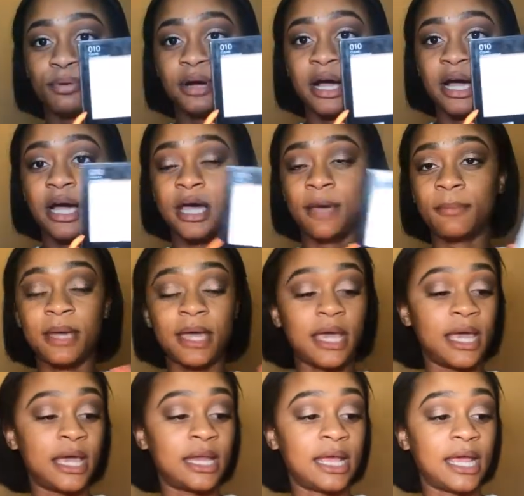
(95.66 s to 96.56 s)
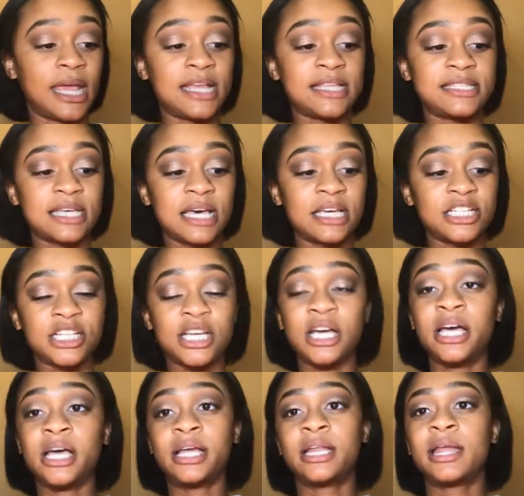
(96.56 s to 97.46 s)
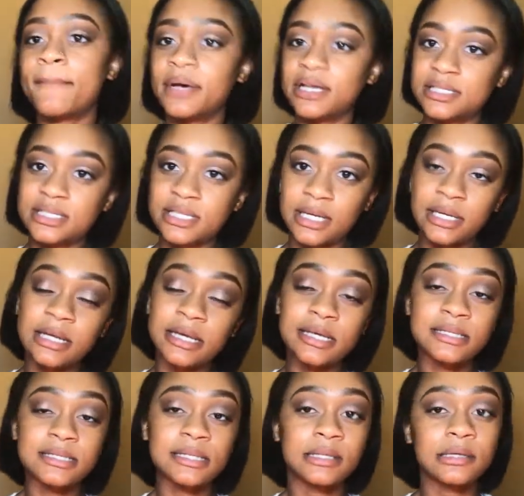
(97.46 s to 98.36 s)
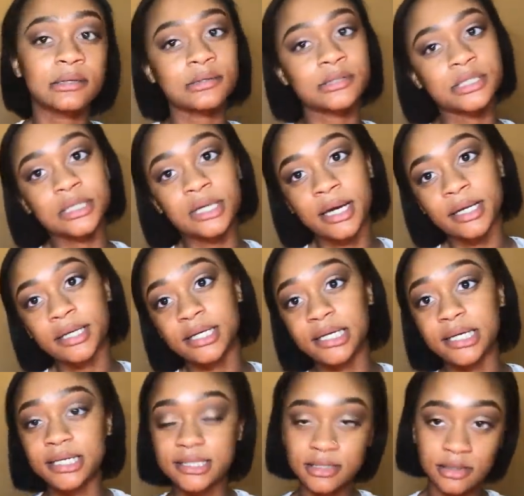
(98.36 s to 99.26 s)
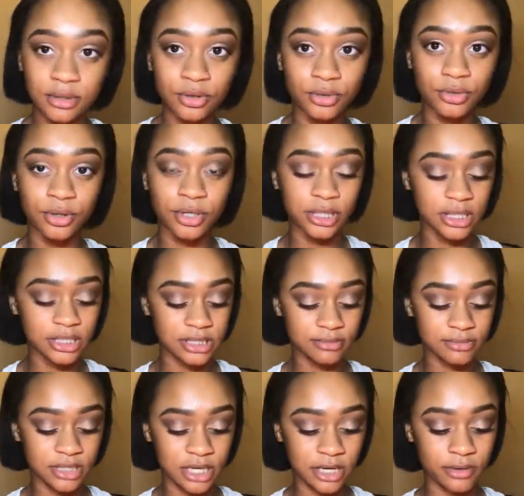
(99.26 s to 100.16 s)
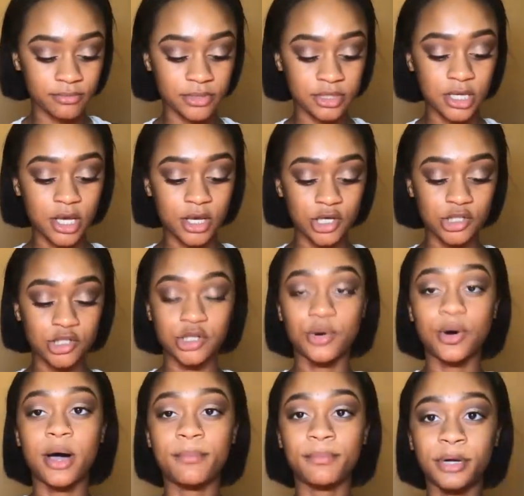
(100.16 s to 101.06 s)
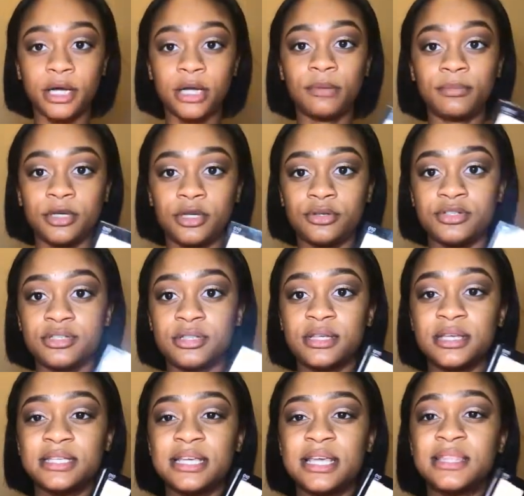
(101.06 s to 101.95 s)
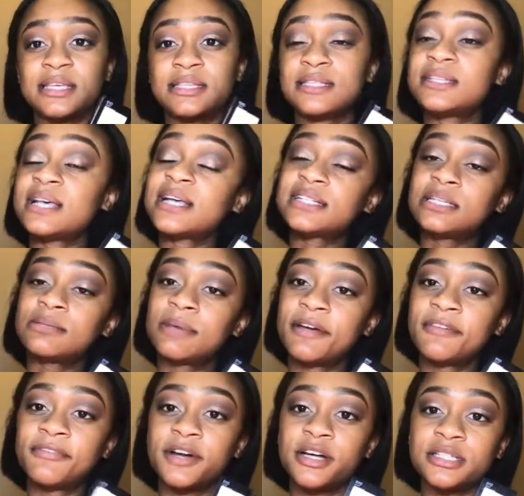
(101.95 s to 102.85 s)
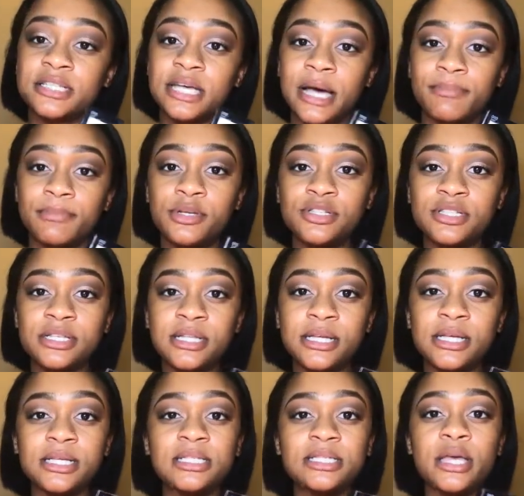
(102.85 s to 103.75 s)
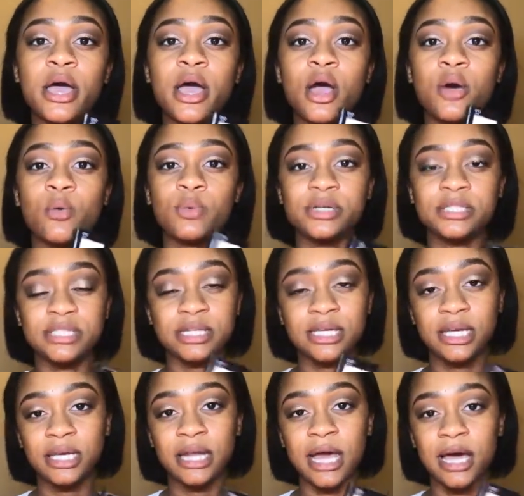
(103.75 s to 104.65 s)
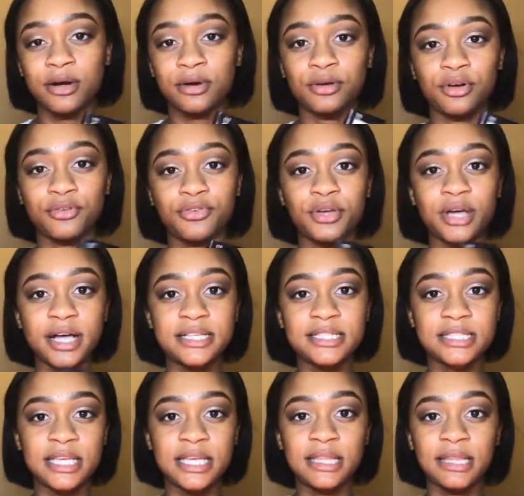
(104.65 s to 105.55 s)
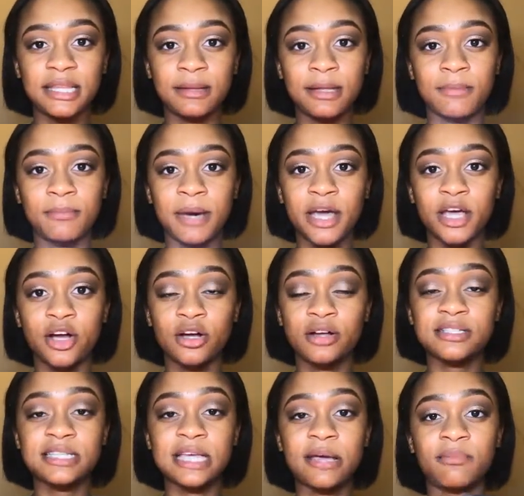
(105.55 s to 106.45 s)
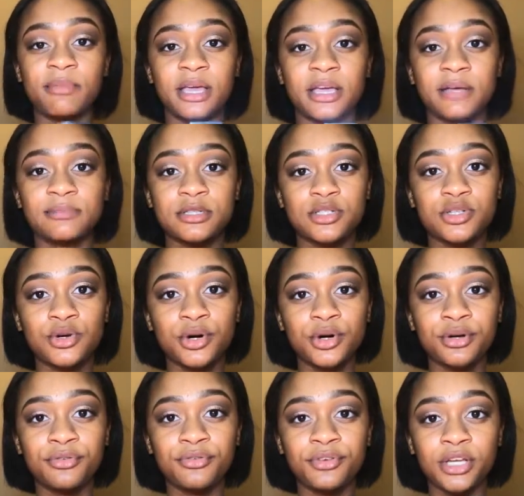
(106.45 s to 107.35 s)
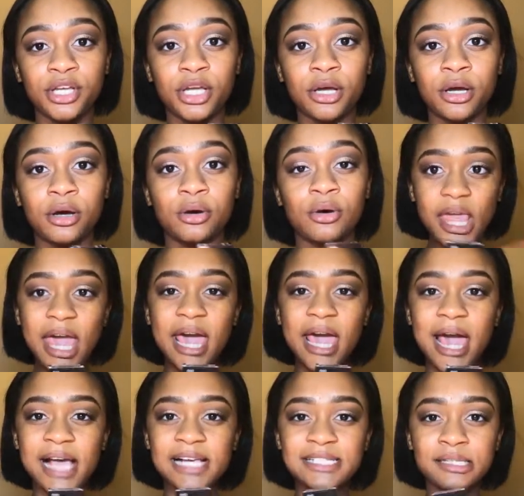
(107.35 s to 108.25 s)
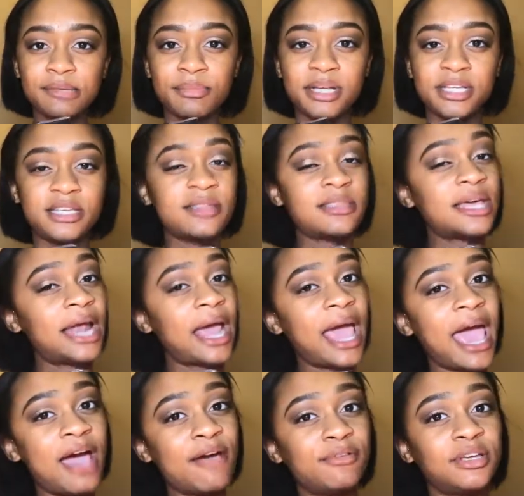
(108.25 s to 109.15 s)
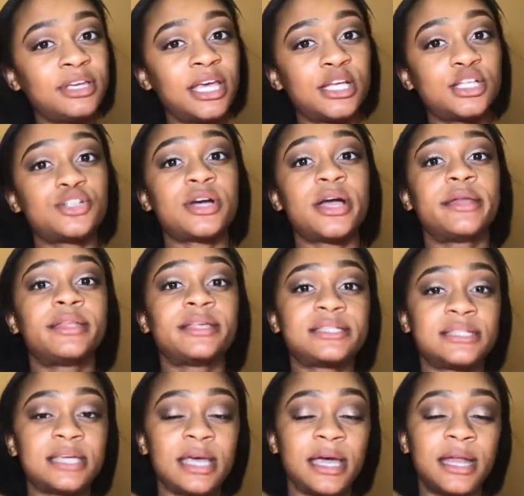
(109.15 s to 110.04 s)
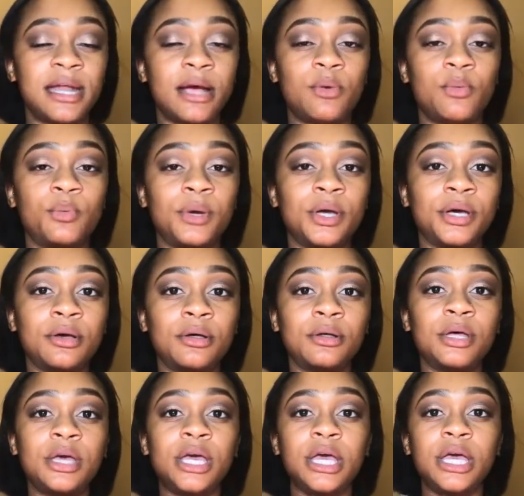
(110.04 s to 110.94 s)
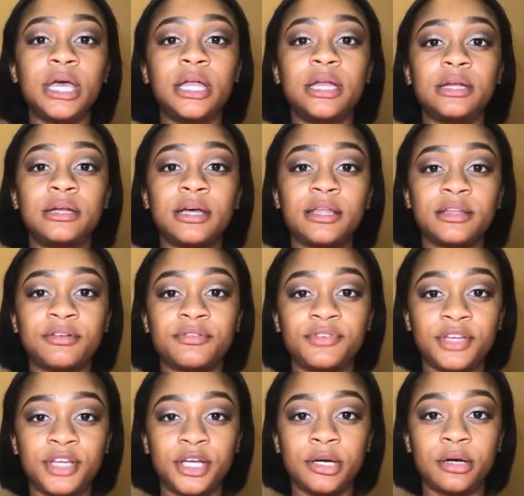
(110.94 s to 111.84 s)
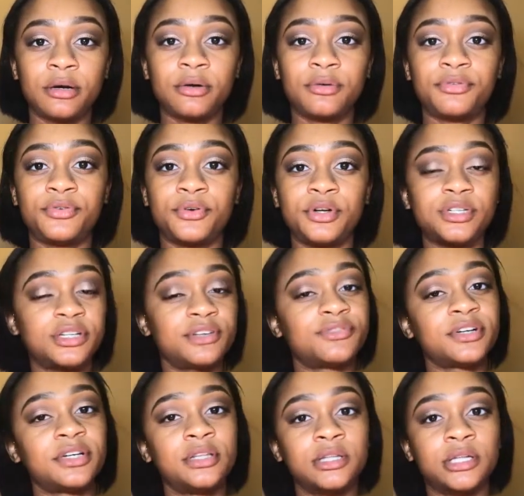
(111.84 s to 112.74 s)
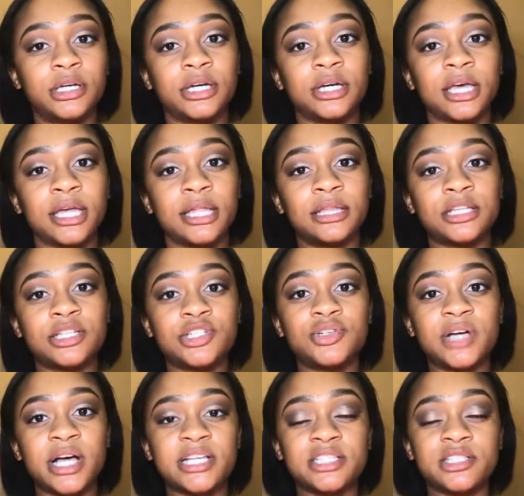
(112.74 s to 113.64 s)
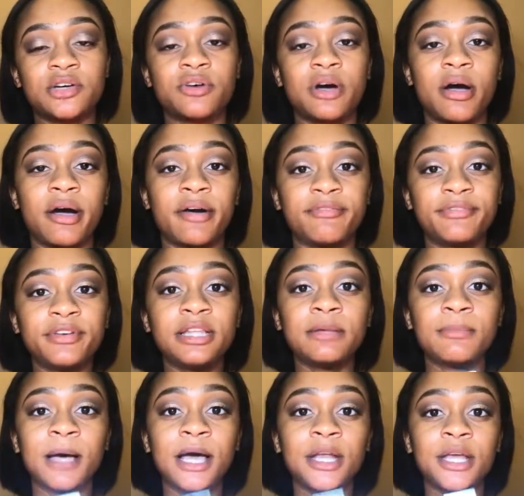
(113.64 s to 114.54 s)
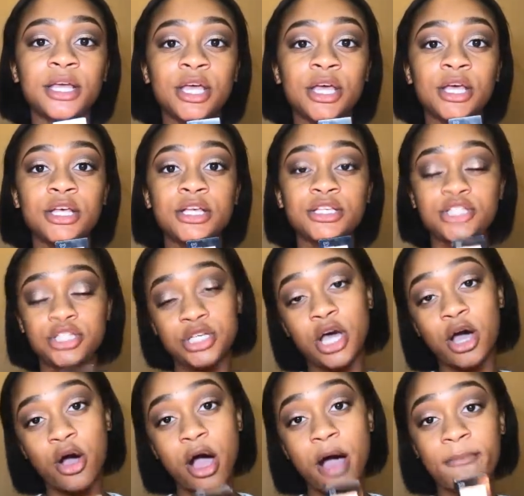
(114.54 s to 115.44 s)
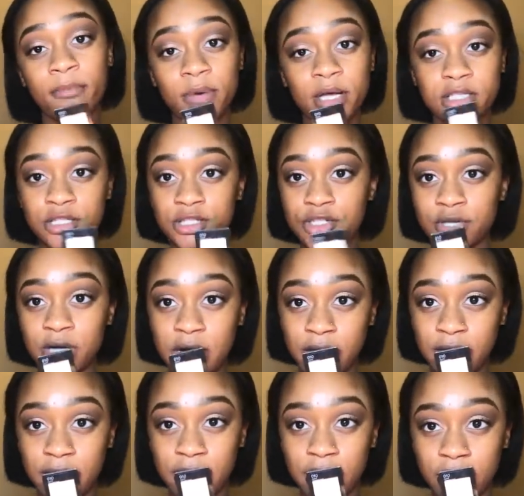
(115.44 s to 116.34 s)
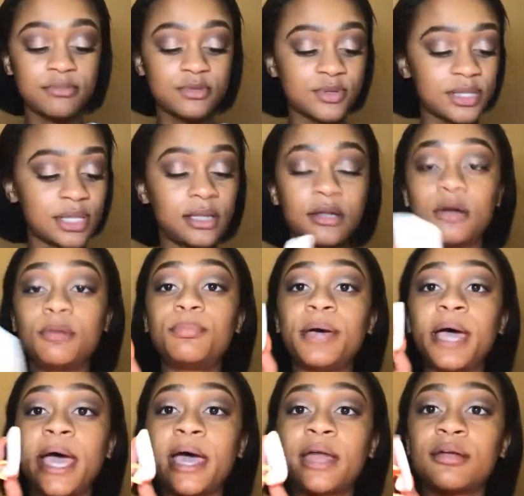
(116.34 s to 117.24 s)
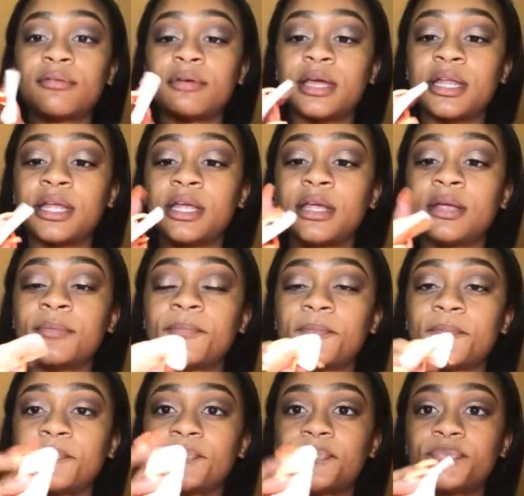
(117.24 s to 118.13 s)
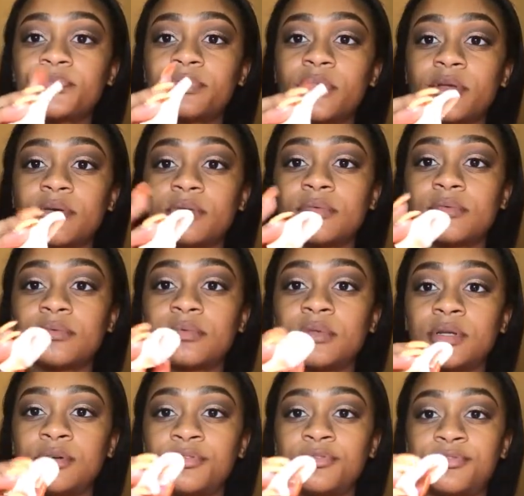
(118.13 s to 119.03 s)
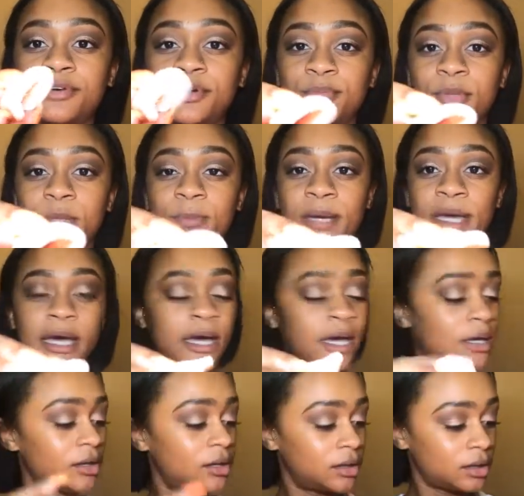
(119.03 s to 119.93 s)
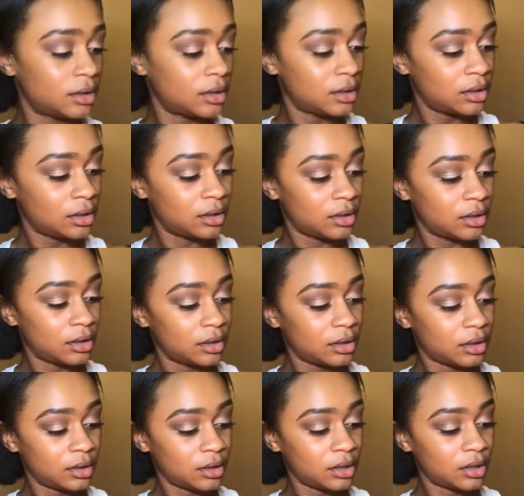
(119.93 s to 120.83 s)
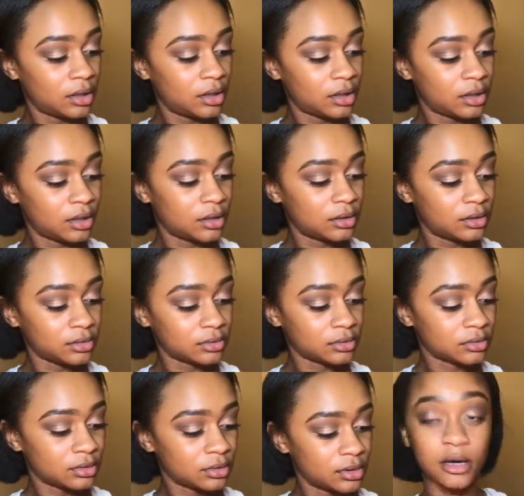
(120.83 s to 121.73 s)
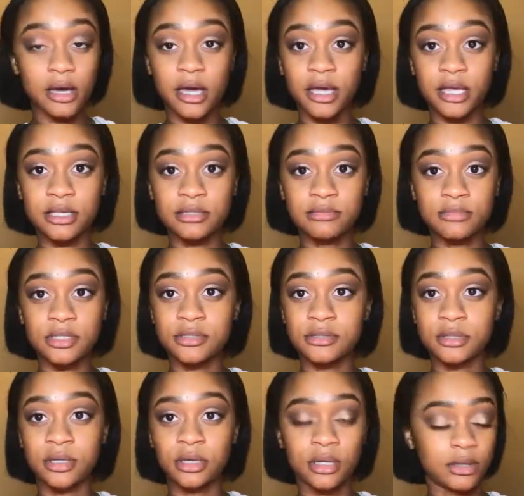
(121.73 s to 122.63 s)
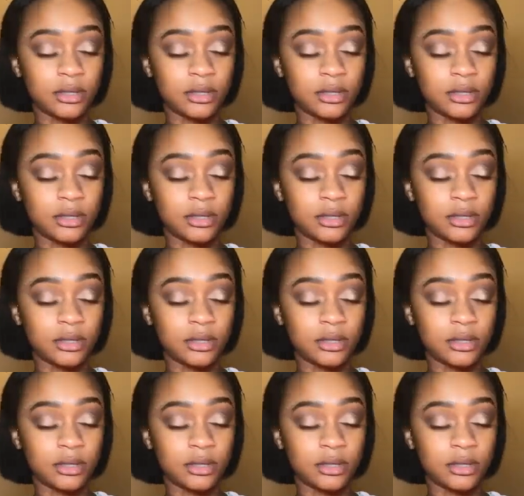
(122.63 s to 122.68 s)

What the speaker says: Prime and Anti-Shine. My skin is a little shiny, gets a little oily sometimes, so I'm gonna be using this, and this is actually my first time using this. Once again, I don't know if you guys seen in my girls night makeup tutorial video, I actually mentioned that I haven't yet tried this yet, and I will in another video for a different look and let you guys know how I feel about it. So I'm about to try it. It comes with a little pad already, little foamy pad, and I guess I'm just gonna